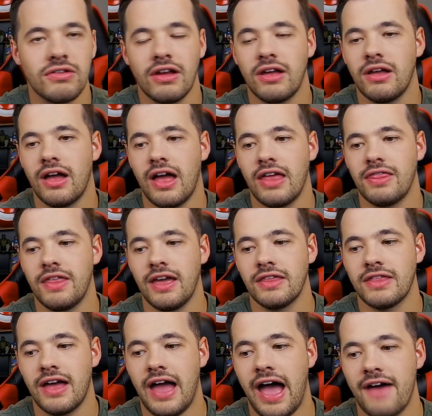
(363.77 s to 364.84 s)
So I
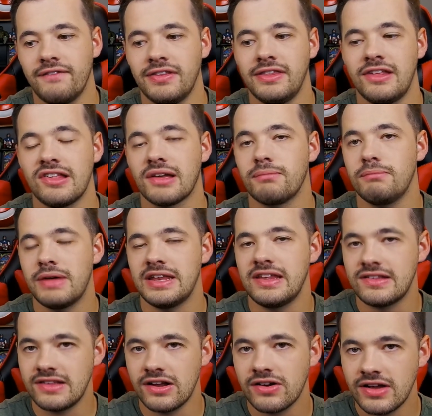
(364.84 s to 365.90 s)
think that having these like
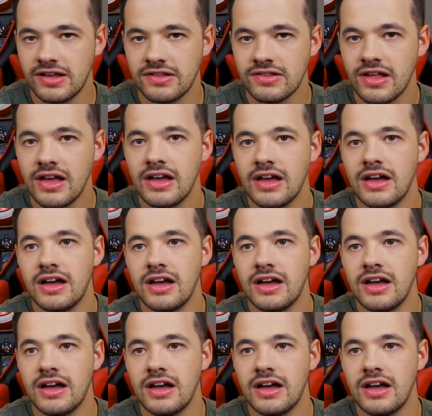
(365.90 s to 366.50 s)
mini series